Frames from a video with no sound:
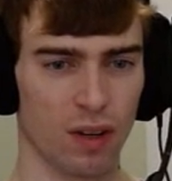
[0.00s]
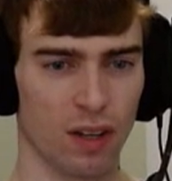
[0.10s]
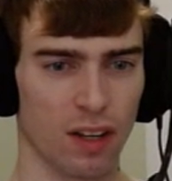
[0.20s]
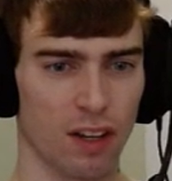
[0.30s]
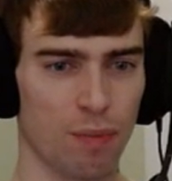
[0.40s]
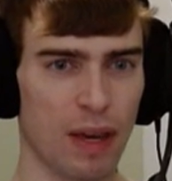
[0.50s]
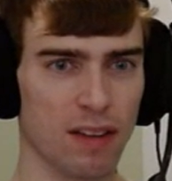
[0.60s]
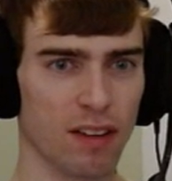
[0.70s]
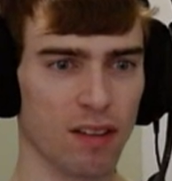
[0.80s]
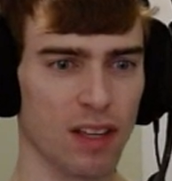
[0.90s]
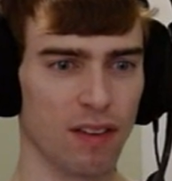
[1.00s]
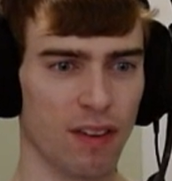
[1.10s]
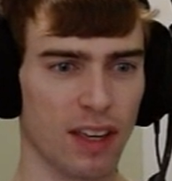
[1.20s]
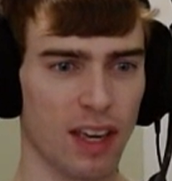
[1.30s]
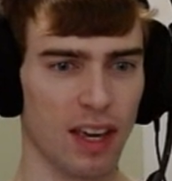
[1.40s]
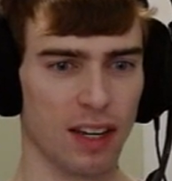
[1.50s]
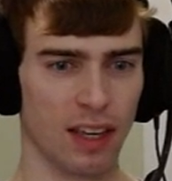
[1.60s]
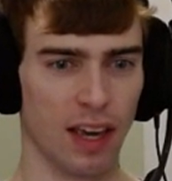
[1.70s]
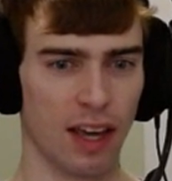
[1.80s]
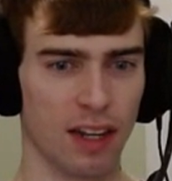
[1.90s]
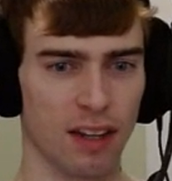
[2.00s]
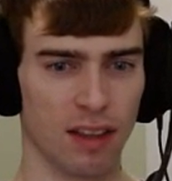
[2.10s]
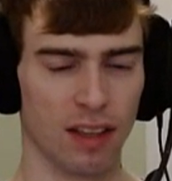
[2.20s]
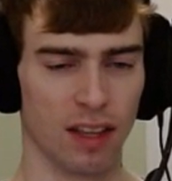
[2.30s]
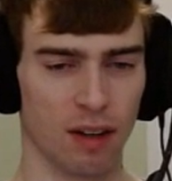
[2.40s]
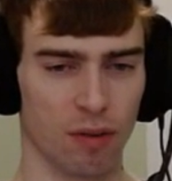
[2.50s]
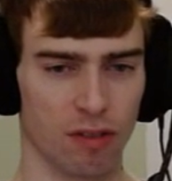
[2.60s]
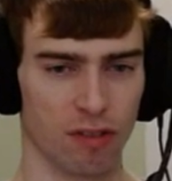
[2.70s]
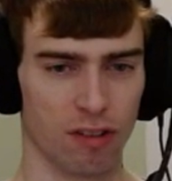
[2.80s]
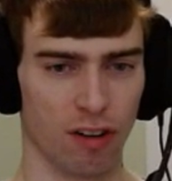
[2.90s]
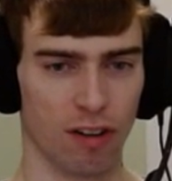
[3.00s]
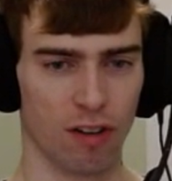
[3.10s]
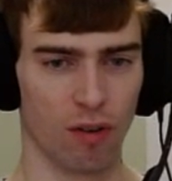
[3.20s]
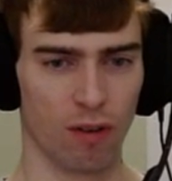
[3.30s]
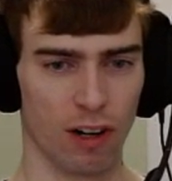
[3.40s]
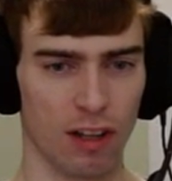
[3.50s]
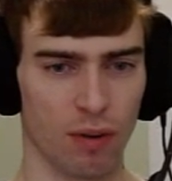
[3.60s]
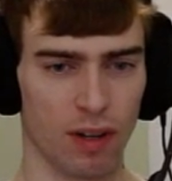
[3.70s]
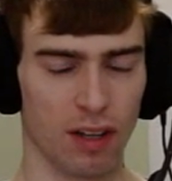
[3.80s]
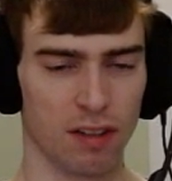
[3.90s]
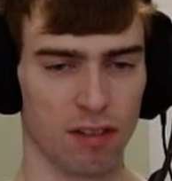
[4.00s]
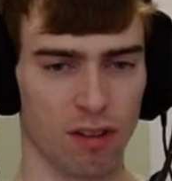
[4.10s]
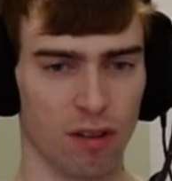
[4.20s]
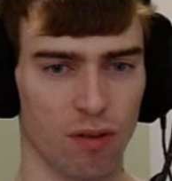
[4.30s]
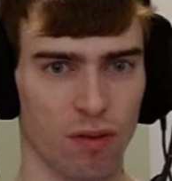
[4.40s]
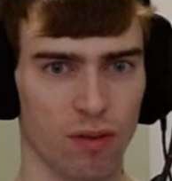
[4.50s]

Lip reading: Because basically, if I can't get it, then like we're just starting over anyway, so.